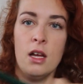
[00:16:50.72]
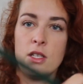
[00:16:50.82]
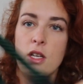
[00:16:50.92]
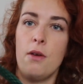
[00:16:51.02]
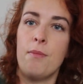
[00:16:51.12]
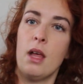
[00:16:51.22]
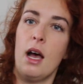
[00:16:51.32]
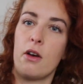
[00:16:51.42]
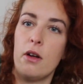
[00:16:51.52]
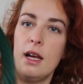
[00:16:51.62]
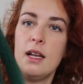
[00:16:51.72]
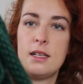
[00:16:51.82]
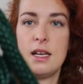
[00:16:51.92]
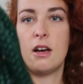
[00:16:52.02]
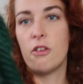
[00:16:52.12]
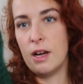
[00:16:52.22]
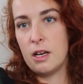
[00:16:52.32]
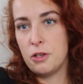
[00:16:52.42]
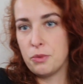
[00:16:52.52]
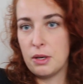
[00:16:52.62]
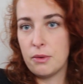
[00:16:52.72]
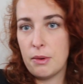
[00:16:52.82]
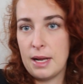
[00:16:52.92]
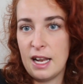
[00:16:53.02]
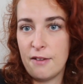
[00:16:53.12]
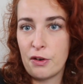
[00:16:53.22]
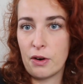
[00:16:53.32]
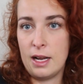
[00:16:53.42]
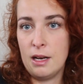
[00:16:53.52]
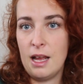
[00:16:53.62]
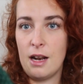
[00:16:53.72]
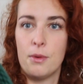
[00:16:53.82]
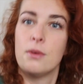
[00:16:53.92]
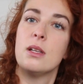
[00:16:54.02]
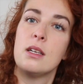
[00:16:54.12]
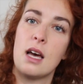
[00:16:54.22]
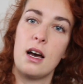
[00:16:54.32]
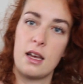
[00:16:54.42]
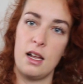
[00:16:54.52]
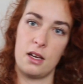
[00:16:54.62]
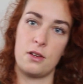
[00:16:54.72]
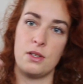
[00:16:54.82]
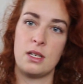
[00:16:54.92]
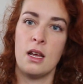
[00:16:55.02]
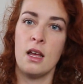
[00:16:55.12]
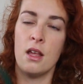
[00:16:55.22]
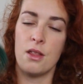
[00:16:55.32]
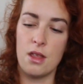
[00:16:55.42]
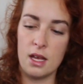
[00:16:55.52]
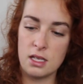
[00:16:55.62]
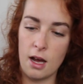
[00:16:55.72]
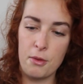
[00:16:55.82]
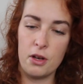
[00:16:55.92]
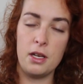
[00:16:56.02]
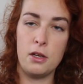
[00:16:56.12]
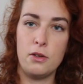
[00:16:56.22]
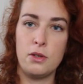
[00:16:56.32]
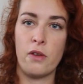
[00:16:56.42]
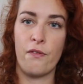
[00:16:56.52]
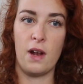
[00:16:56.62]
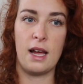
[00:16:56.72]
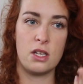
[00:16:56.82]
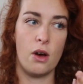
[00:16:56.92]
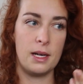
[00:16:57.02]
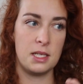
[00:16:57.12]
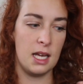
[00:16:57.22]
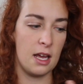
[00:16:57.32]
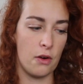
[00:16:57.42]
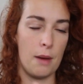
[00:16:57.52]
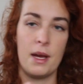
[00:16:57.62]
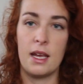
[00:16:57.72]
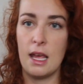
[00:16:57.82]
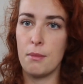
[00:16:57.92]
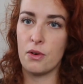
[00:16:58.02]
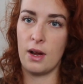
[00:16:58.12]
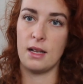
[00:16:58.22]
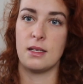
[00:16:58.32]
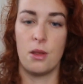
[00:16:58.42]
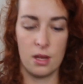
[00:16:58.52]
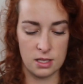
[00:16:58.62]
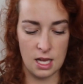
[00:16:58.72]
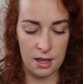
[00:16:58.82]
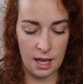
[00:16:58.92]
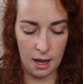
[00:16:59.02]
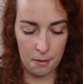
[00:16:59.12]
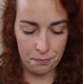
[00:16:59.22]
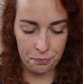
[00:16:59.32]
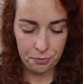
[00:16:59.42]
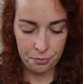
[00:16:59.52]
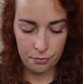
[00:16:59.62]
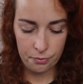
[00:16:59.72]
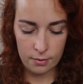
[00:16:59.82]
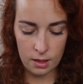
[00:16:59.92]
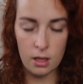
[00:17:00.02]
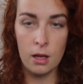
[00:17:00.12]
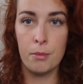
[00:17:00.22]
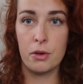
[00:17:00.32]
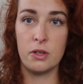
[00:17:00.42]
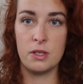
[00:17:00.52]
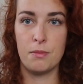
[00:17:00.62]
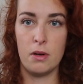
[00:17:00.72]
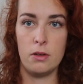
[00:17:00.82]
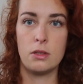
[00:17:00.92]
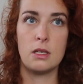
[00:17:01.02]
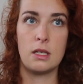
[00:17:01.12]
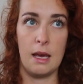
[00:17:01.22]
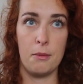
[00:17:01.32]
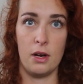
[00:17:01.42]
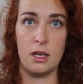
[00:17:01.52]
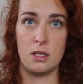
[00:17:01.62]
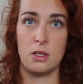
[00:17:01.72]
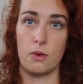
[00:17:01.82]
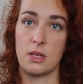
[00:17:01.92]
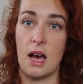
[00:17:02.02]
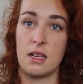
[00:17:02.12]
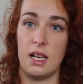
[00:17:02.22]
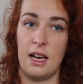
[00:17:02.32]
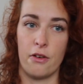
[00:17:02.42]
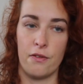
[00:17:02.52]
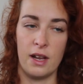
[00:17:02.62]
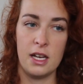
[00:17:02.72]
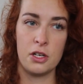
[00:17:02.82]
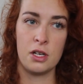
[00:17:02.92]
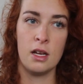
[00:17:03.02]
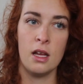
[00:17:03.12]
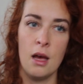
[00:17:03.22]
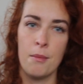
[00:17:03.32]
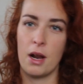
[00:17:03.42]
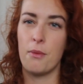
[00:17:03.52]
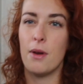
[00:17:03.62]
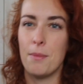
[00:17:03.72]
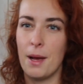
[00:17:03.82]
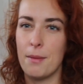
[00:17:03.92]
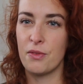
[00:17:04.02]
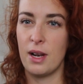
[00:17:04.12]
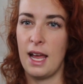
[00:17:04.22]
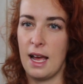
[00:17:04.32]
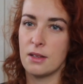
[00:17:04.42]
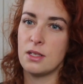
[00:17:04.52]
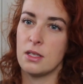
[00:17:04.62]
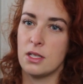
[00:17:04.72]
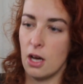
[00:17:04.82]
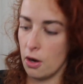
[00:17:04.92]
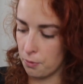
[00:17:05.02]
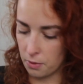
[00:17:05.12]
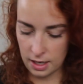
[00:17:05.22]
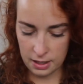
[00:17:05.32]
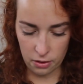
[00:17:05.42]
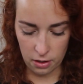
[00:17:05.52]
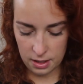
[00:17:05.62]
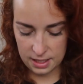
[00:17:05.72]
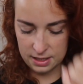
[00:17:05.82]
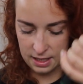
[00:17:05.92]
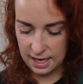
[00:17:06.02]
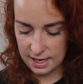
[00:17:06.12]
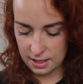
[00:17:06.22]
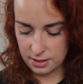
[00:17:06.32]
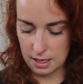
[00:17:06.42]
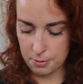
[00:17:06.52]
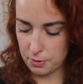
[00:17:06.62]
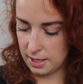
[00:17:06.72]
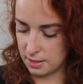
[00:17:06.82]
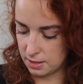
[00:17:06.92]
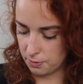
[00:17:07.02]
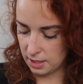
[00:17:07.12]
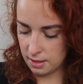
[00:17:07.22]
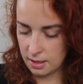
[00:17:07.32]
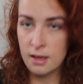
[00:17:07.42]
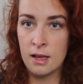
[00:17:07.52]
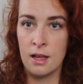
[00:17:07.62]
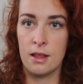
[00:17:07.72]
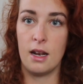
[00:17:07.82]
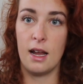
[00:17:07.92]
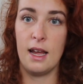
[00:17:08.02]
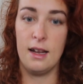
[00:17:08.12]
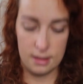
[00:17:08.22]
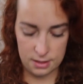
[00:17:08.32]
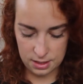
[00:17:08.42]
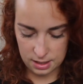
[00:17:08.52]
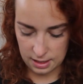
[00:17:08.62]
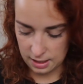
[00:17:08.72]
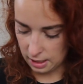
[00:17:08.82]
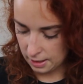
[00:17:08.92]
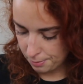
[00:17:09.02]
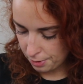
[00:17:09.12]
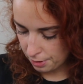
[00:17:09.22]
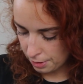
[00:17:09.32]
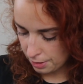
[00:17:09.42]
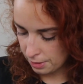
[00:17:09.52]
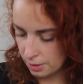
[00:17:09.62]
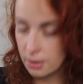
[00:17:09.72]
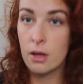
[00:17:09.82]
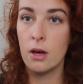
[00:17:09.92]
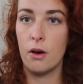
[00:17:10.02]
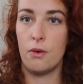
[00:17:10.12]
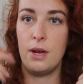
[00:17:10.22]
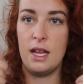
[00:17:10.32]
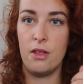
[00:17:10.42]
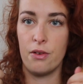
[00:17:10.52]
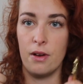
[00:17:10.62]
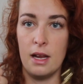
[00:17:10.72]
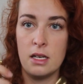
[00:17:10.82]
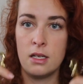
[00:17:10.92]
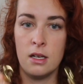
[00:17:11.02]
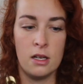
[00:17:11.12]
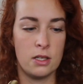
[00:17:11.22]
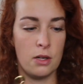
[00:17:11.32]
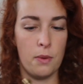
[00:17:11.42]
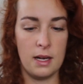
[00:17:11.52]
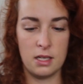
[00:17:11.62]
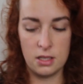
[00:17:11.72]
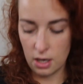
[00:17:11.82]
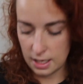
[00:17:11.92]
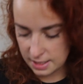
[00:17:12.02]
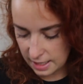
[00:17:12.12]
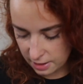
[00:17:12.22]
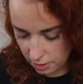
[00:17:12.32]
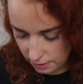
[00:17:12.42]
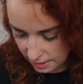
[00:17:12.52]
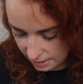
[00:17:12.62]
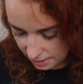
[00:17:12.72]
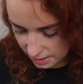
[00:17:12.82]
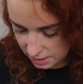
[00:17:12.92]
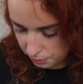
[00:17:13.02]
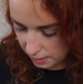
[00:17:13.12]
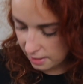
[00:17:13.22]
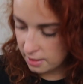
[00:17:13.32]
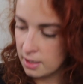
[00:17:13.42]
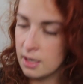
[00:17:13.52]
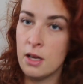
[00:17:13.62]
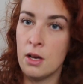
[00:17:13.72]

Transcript: So I got it in a dark green because we all know I love green, and I wanted a dark colour because this I'm going to use for like tying Diego up at campgrounds and things like that. Because most campgrounds dogs aren't allowed off leash, but I want to to relax. So what I got is a double-ended one that it has a clip on either end. So one to tie Diego, and then this one,